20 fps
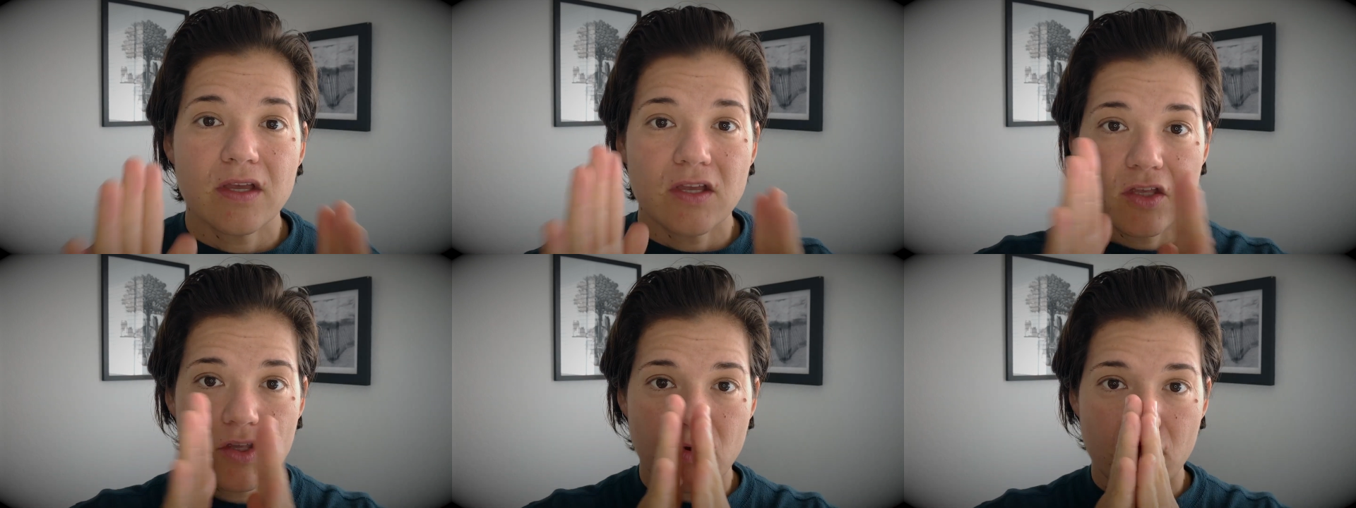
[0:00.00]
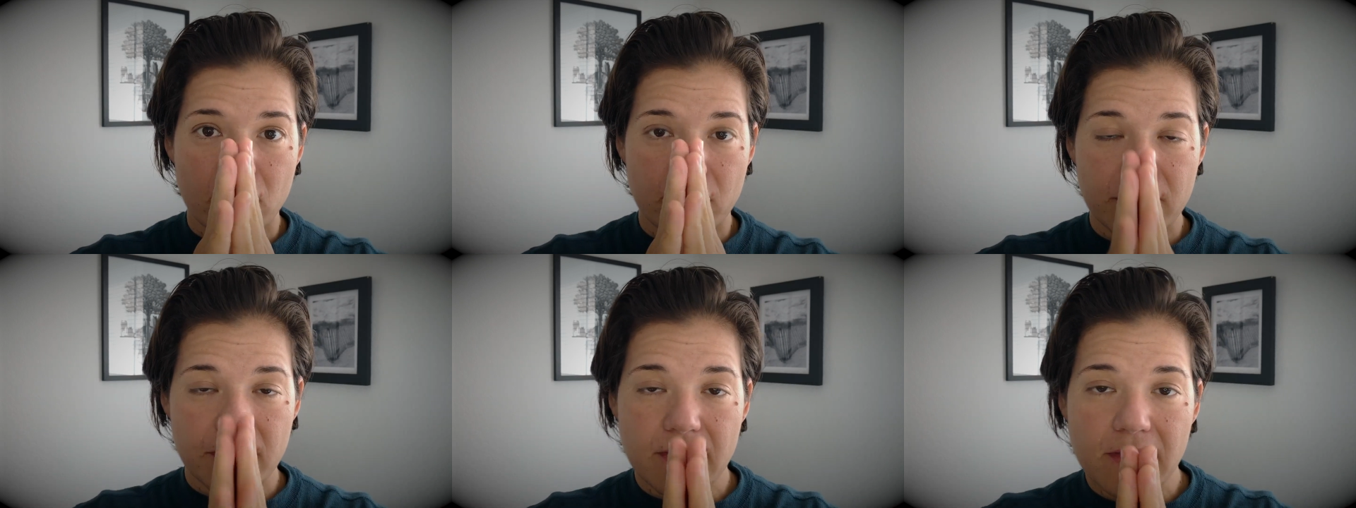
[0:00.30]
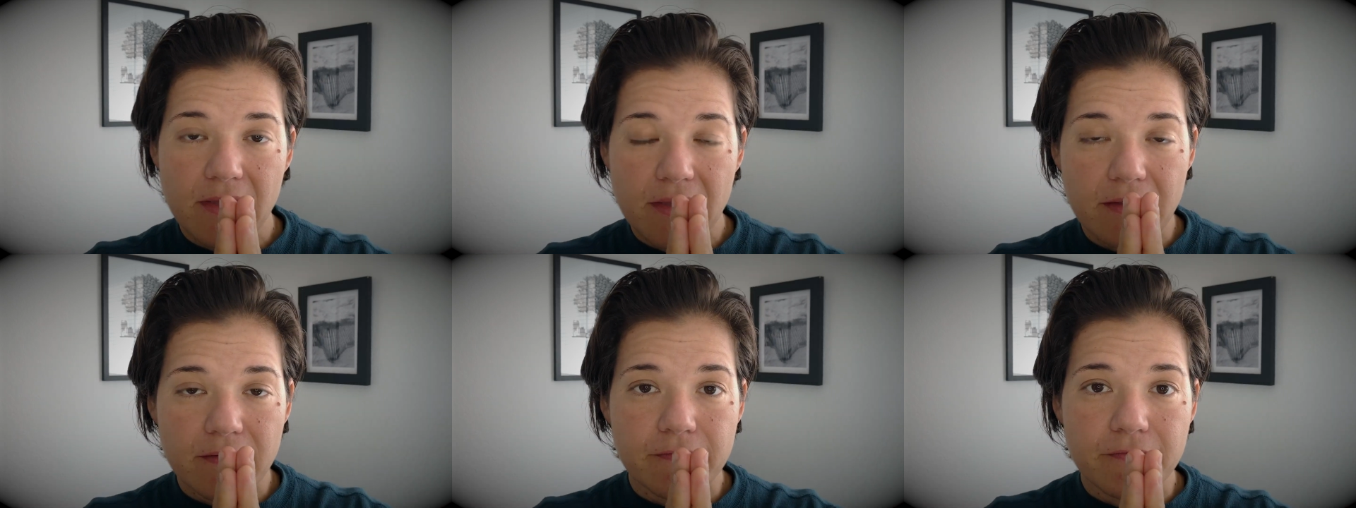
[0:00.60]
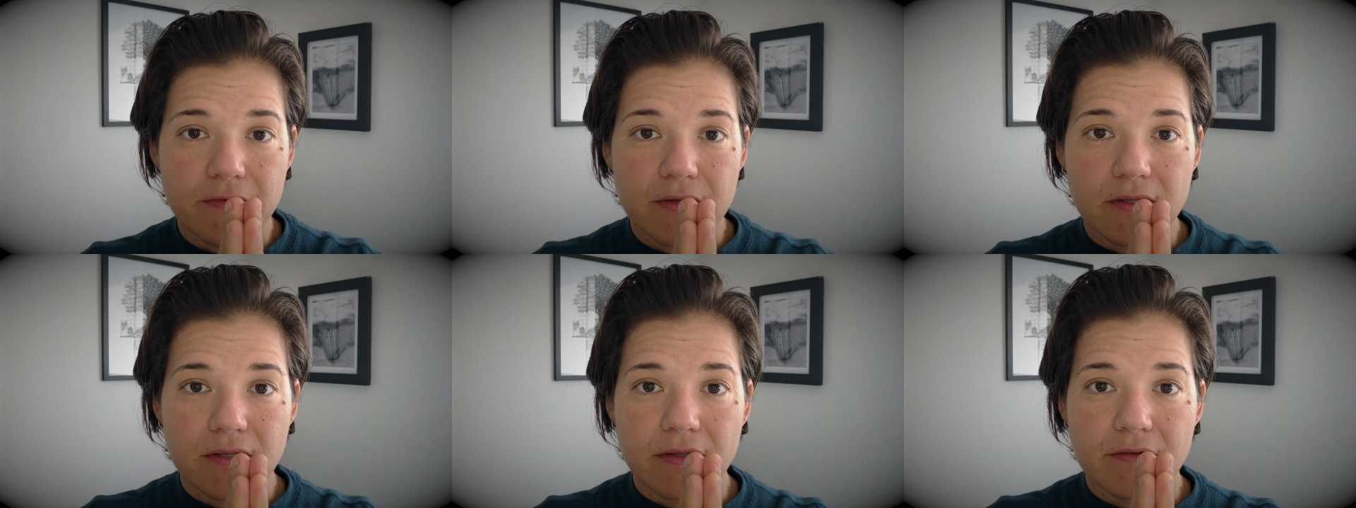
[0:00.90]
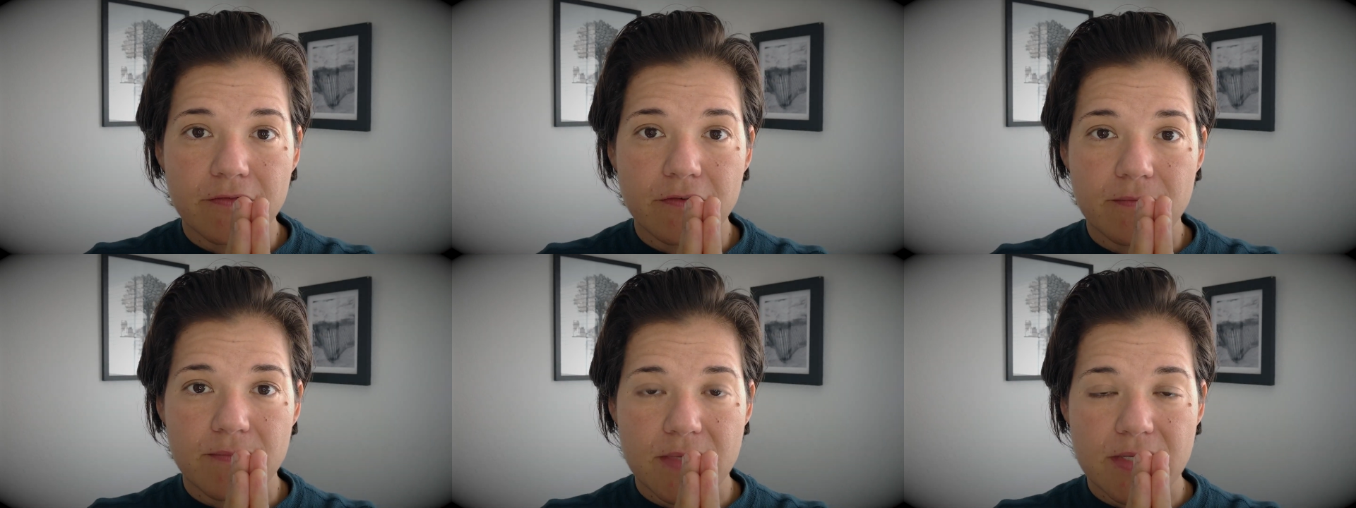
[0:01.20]
You're thinking and feeling
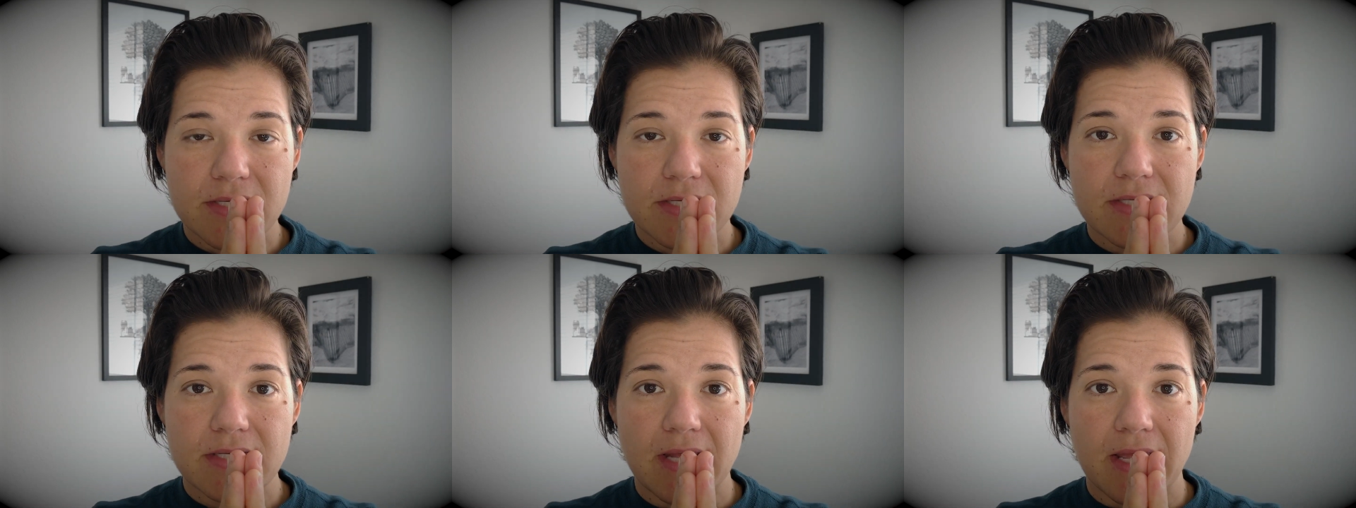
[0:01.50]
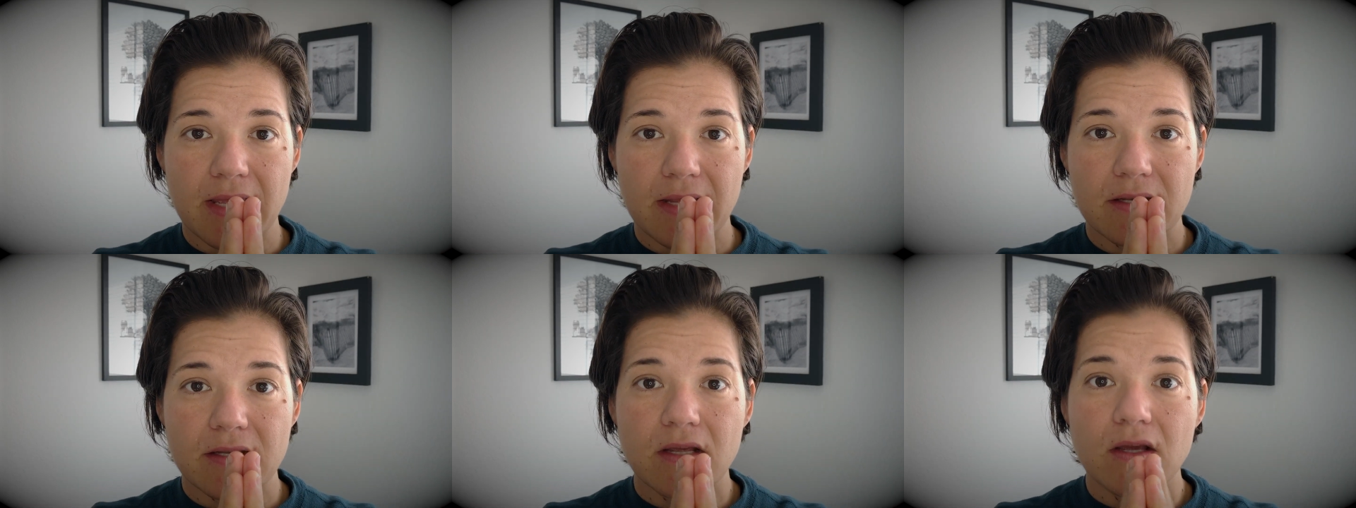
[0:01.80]
from this state,